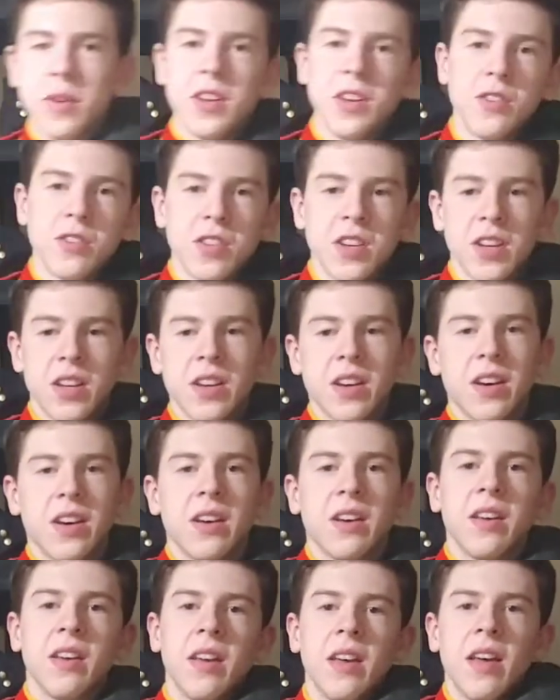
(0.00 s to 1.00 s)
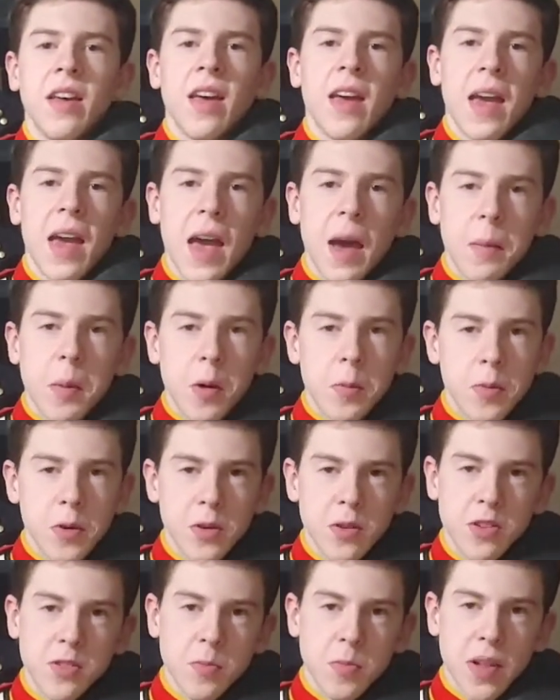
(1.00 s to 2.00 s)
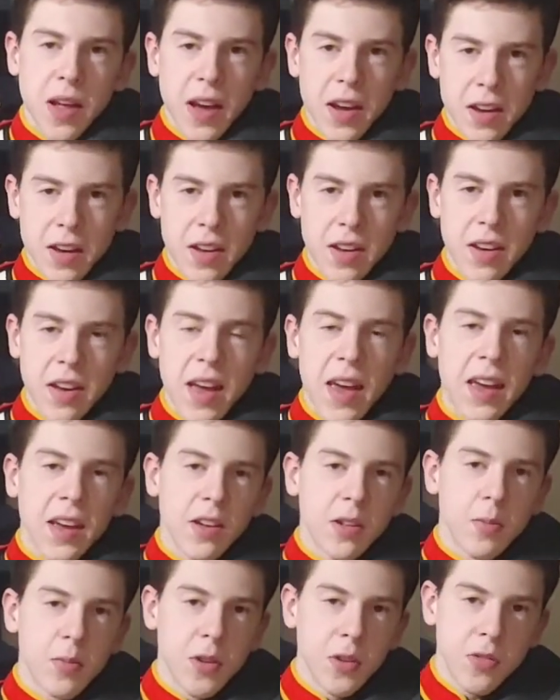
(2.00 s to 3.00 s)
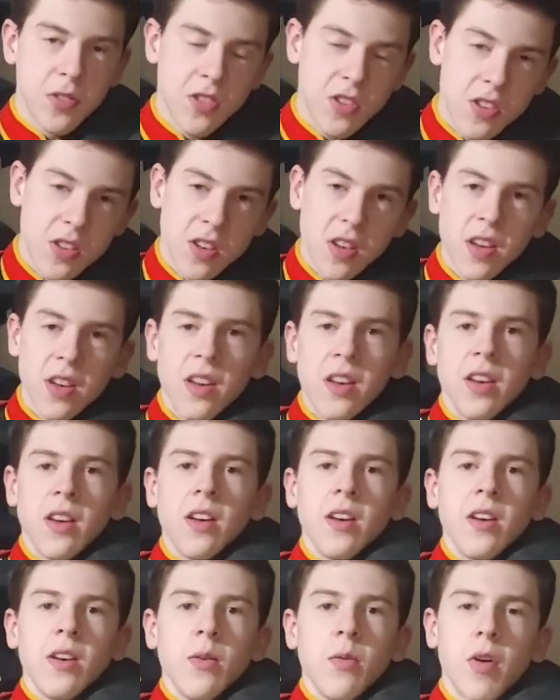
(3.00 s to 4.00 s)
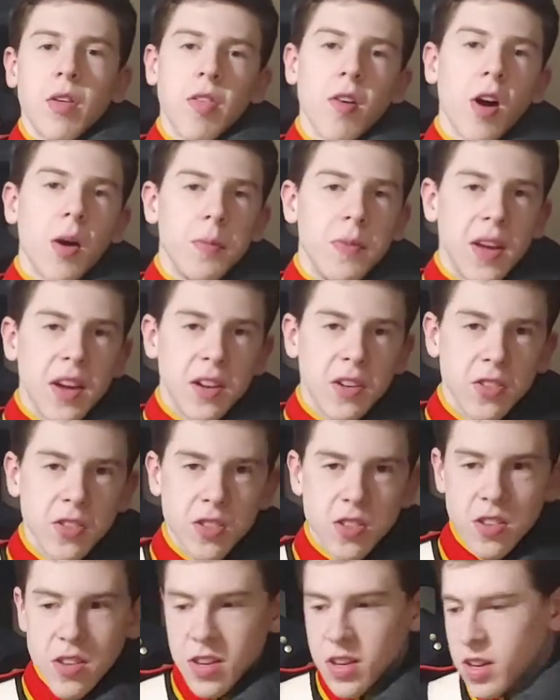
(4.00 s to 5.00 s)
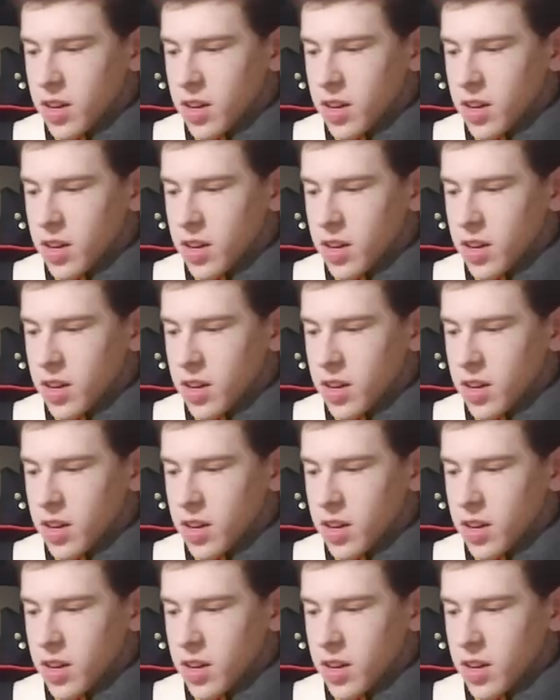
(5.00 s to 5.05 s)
using ammo boots, black ankle boots with hobnails.